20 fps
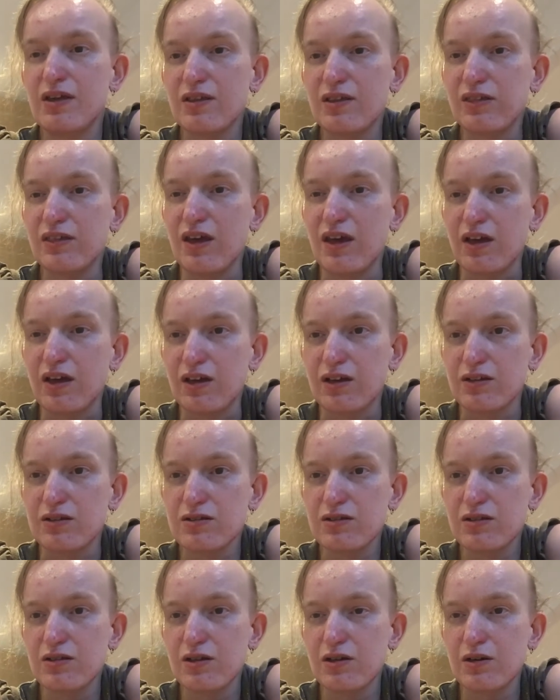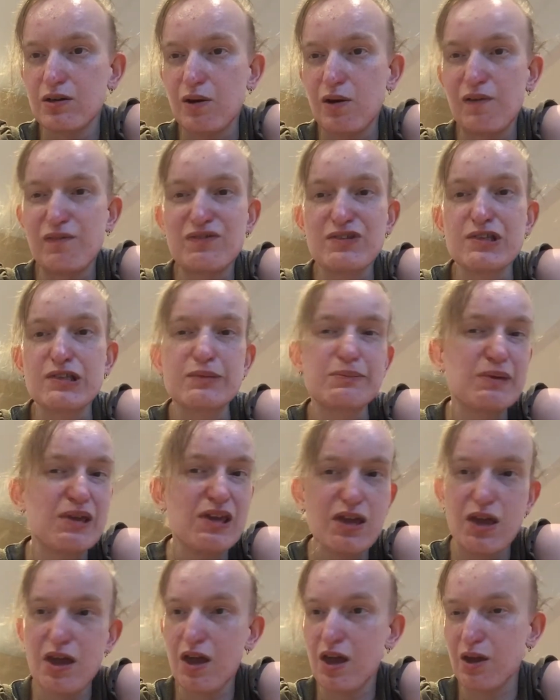things or for
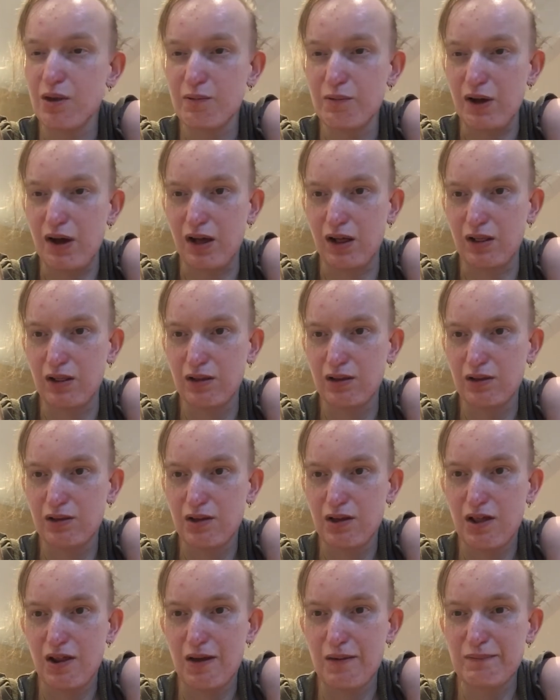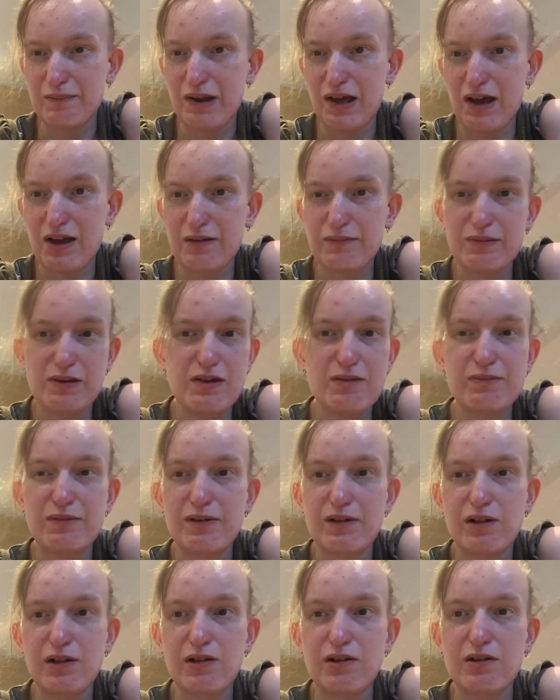speaking well. Black
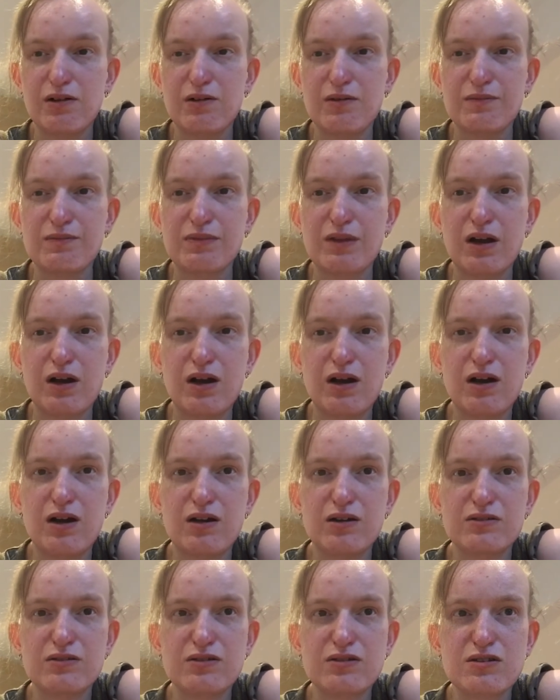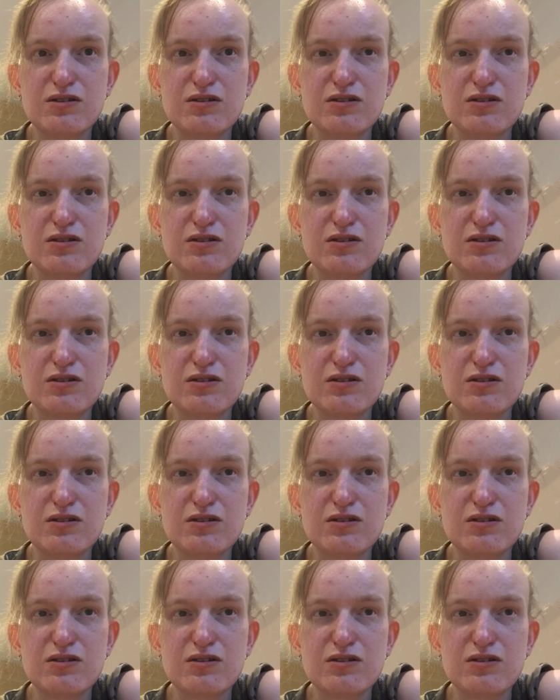people aren't